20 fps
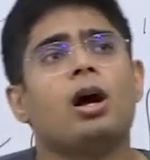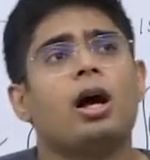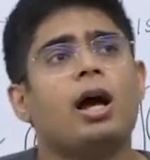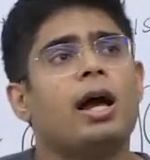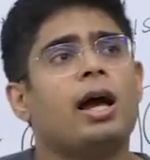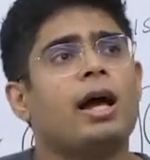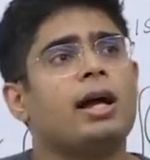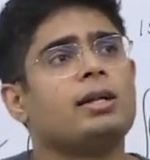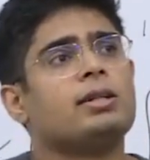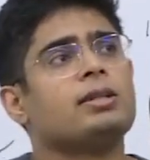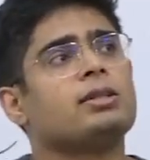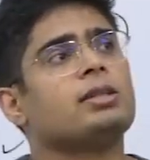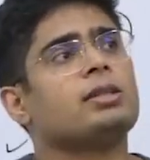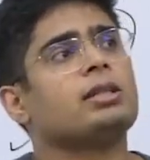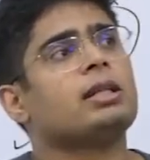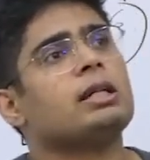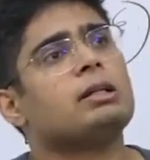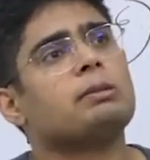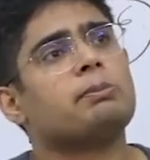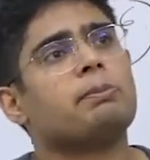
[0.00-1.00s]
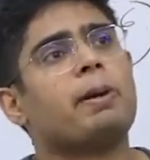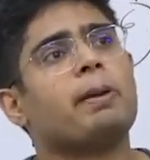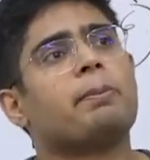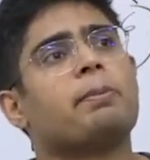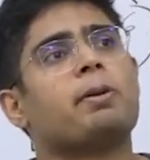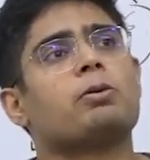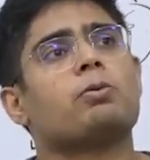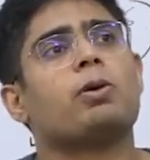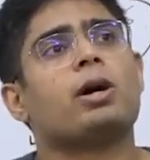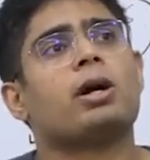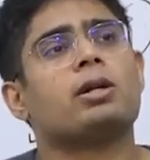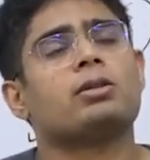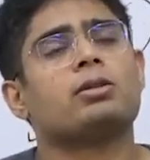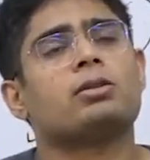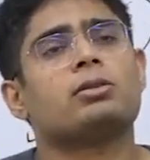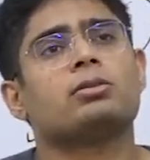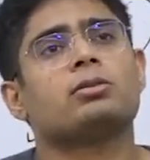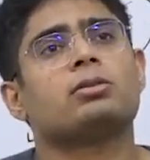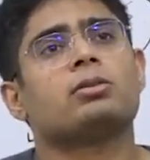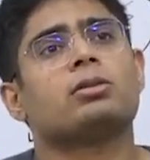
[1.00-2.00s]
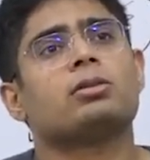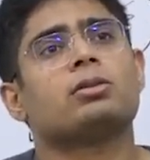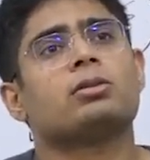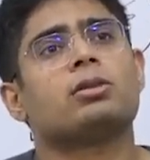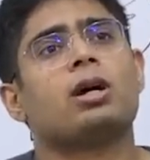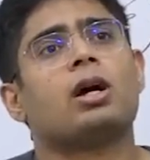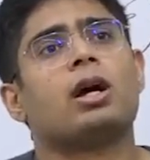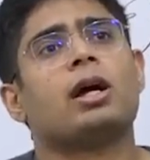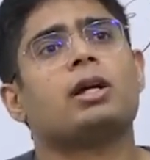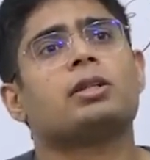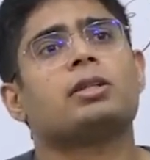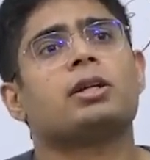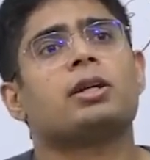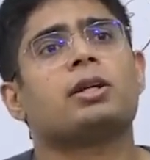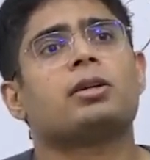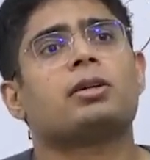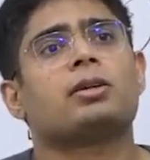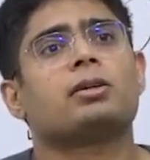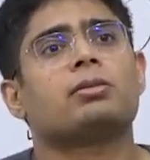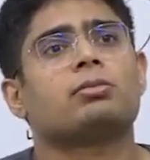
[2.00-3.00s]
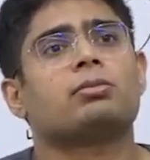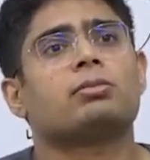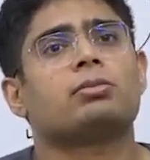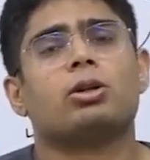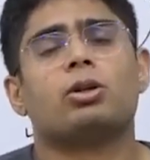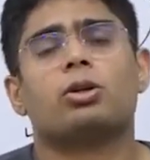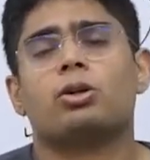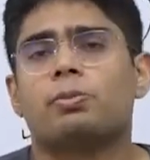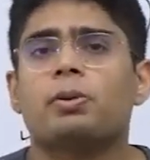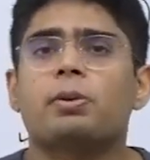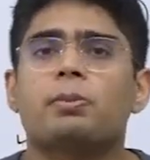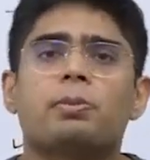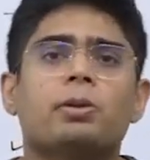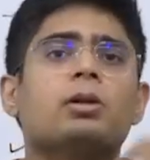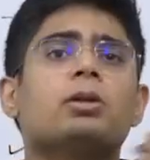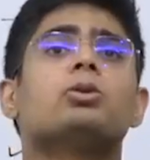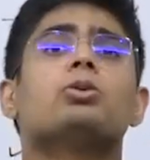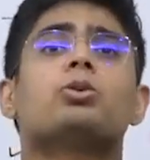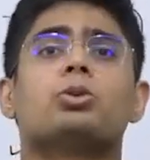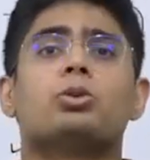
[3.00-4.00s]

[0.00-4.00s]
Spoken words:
And in paper 1, I think a lot of people do